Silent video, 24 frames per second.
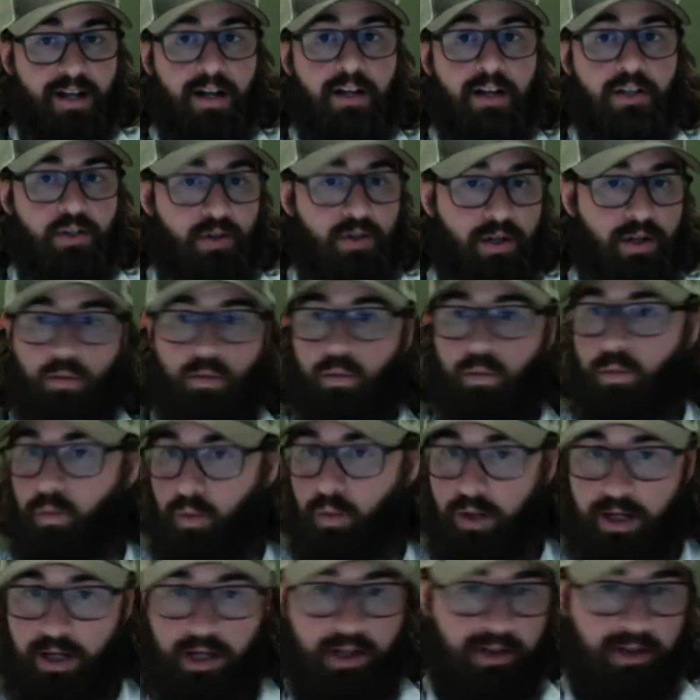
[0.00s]
You can
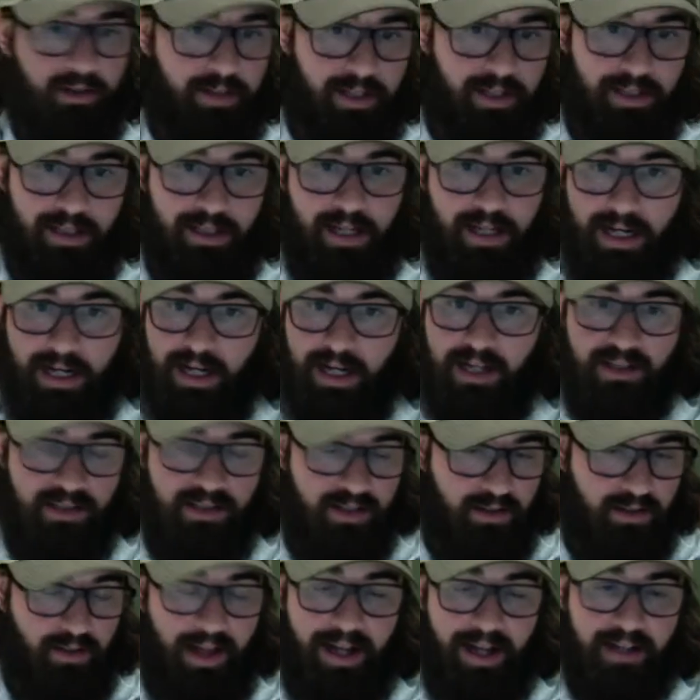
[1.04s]
really get
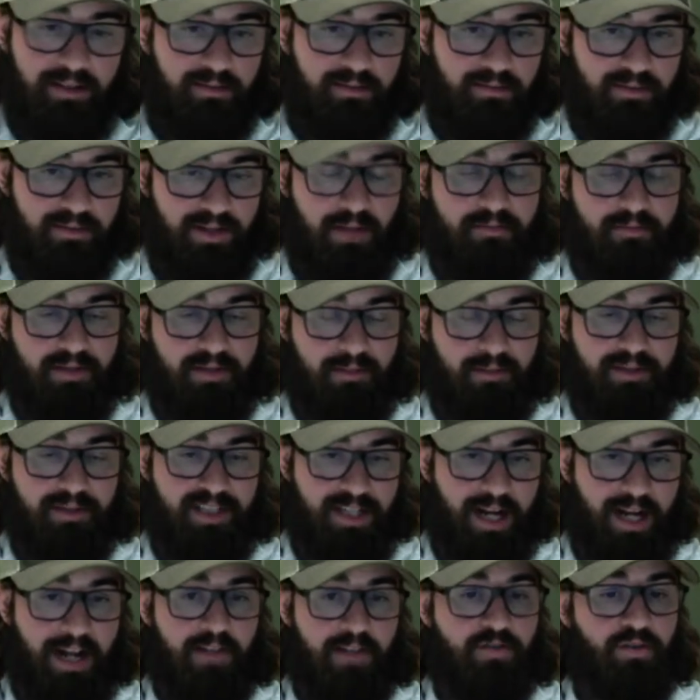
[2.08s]
into like some
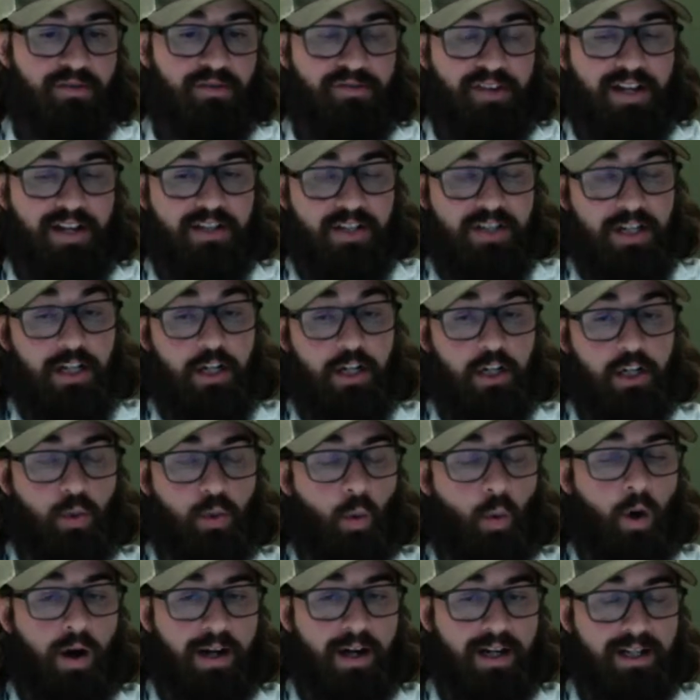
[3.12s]
substantial fish in good
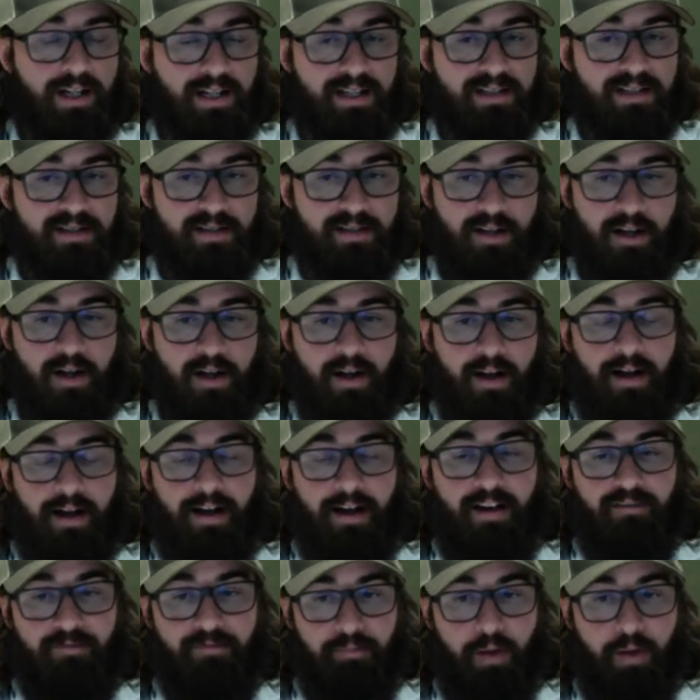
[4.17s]
quantities
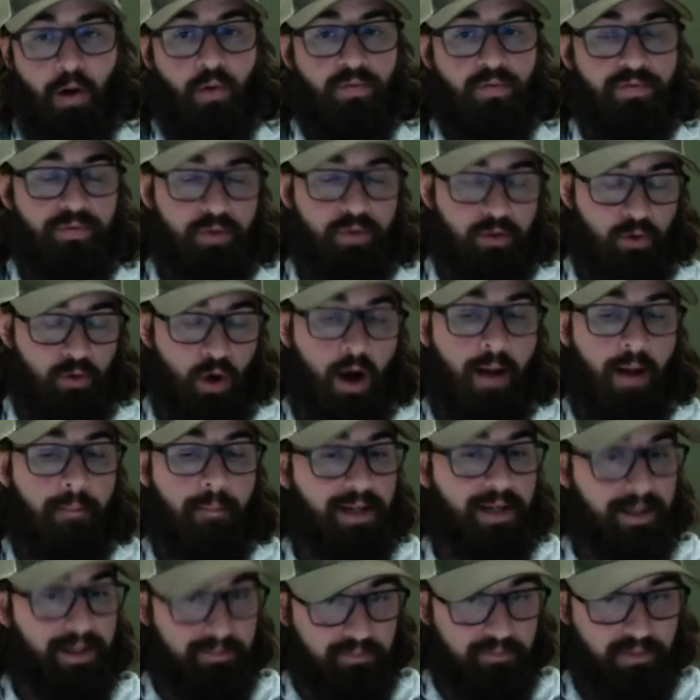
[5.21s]
of both
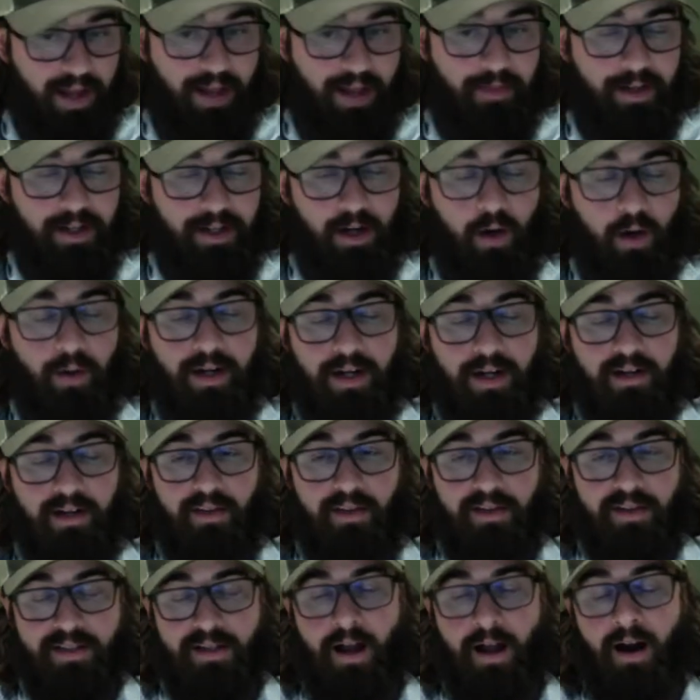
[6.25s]
crappie and then going into
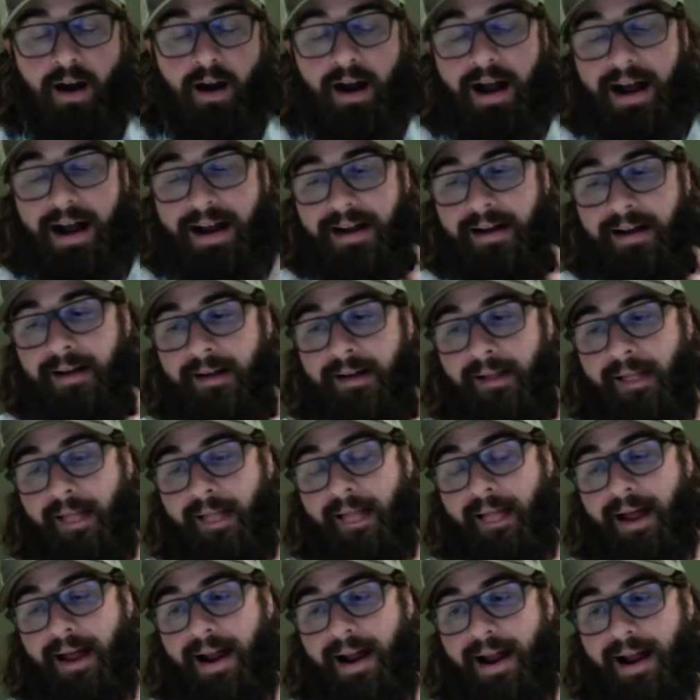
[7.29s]
the saugeye.
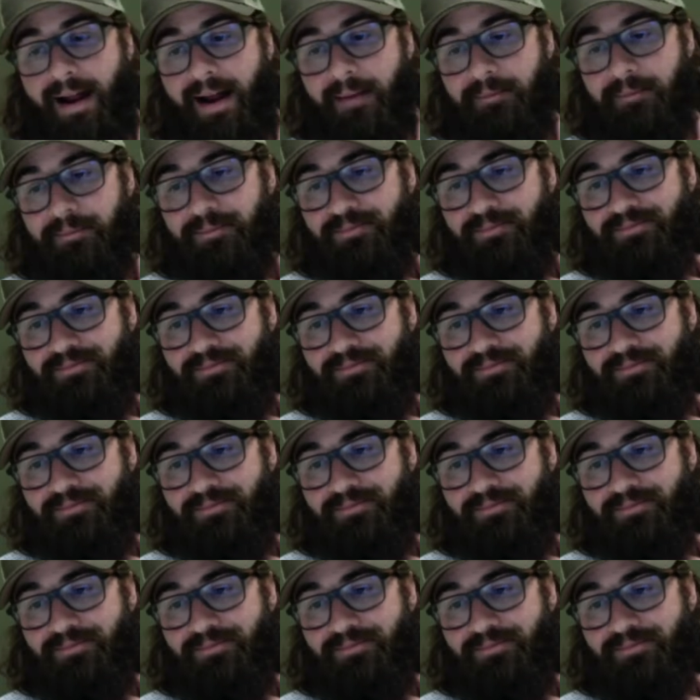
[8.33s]
Um,